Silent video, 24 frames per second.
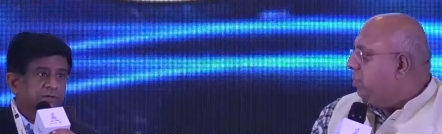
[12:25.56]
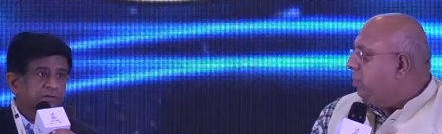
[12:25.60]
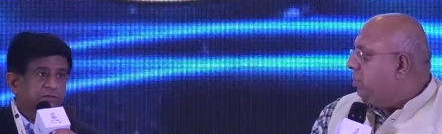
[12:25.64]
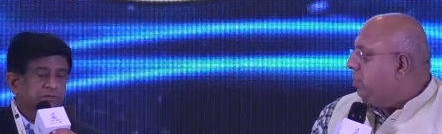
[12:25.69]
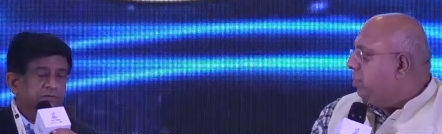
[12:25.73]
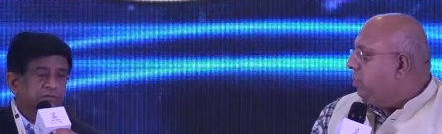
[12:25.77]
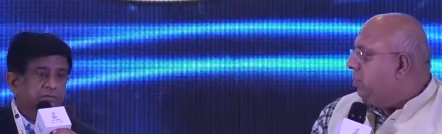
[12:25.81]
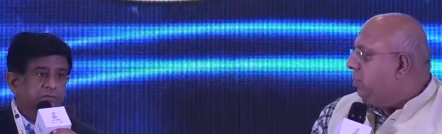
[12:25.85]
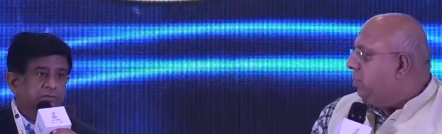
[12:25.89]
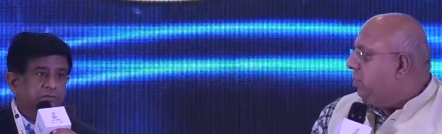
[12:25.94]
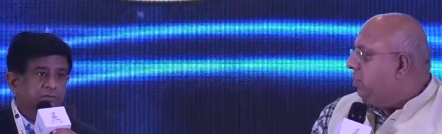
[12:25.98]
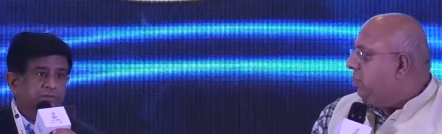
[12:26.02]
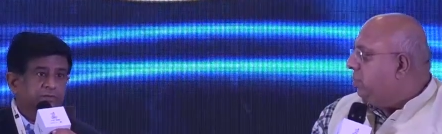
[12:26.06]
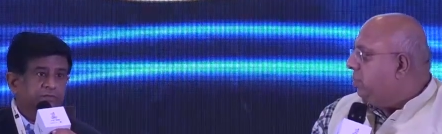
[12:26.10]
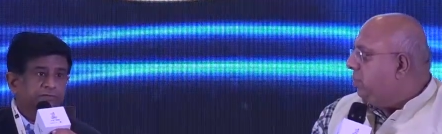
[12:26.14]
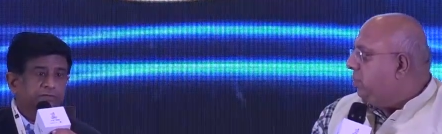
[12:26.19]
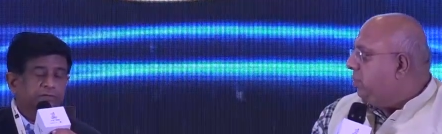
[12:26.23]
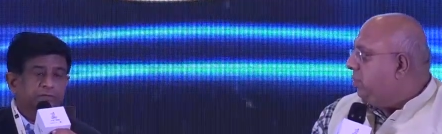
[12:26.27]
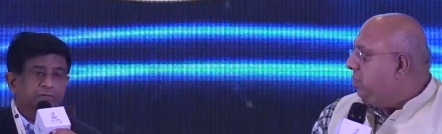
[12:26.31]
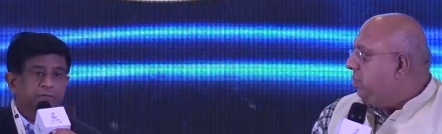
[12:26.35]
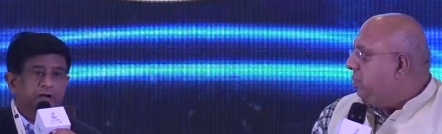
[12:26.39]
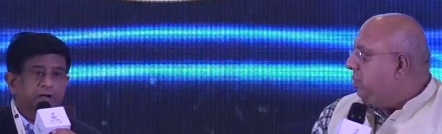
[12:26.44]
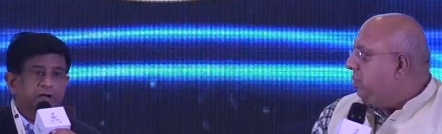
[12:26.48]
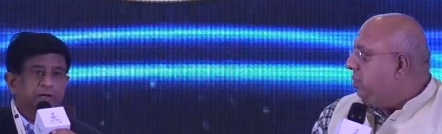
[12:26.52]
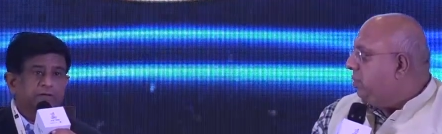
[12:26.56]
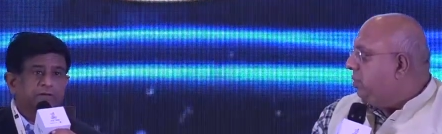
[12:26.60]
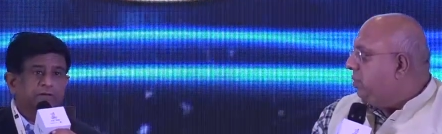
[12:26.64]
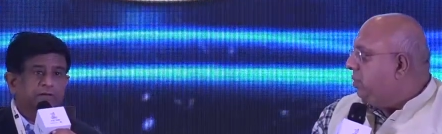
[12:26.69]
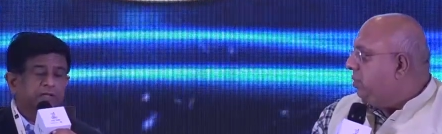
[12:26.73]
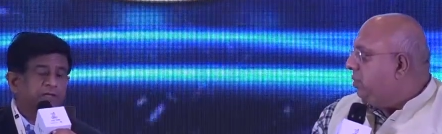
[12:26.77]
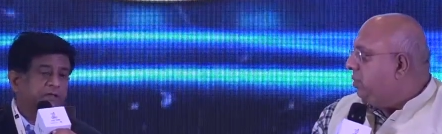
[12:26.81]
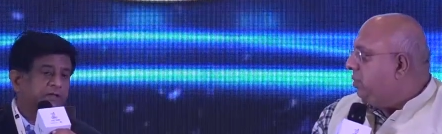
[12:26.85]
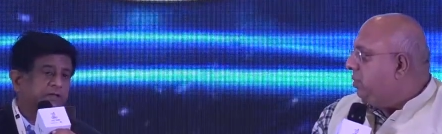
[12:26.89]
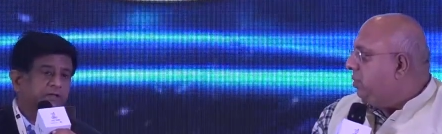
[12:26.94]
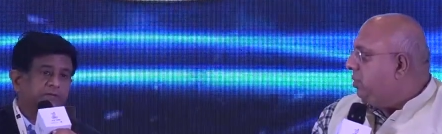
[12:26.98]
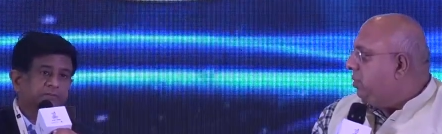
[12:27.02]
Speaker 1: So if the demand,
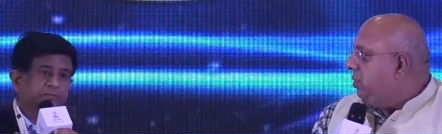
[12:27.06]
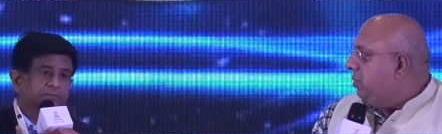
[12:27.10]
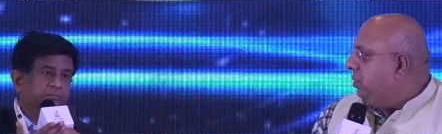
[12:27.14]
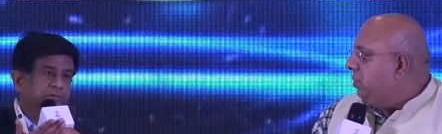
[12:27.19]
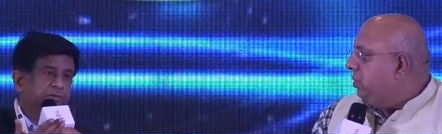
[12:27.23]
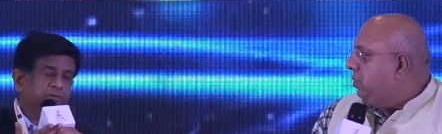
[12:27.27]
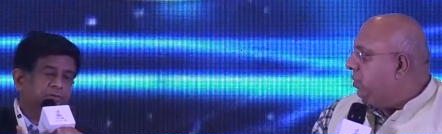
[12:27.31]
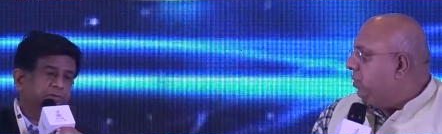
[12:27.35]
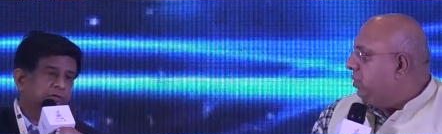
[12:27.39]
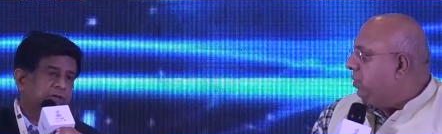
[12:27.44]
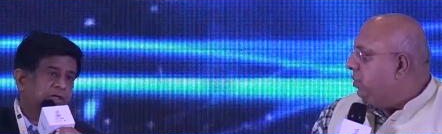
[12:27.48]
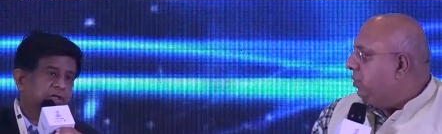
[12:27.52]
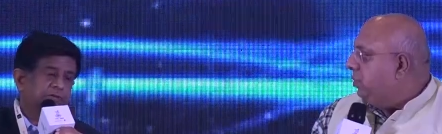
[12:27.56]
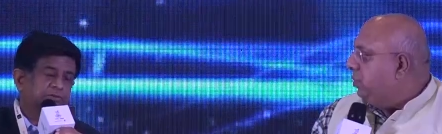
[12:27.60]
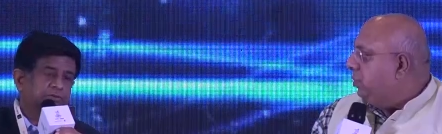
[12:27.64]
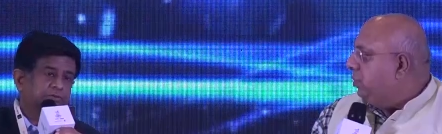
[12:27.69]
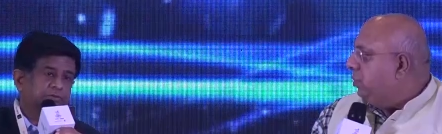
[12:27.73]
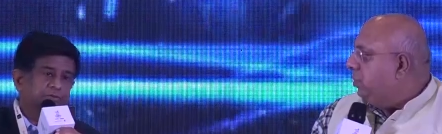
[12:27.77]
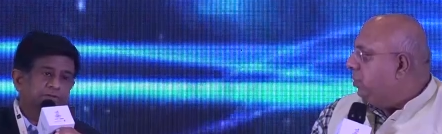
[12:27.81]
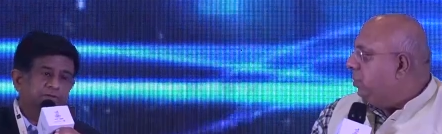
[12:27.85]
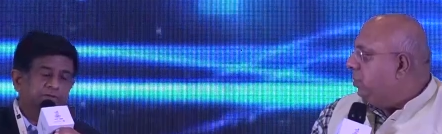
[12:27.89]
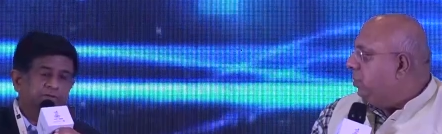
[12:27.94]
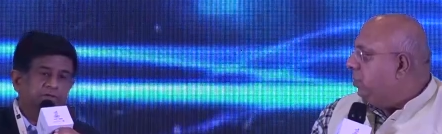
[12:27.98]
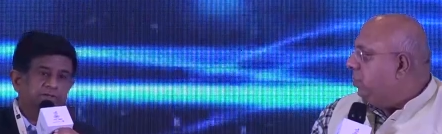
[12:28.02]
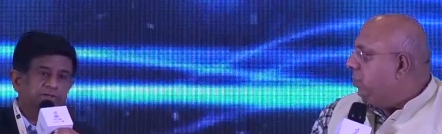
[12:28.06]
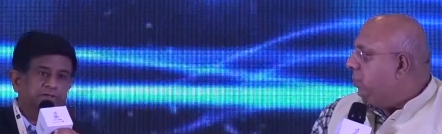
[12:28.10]
like you know, last two years,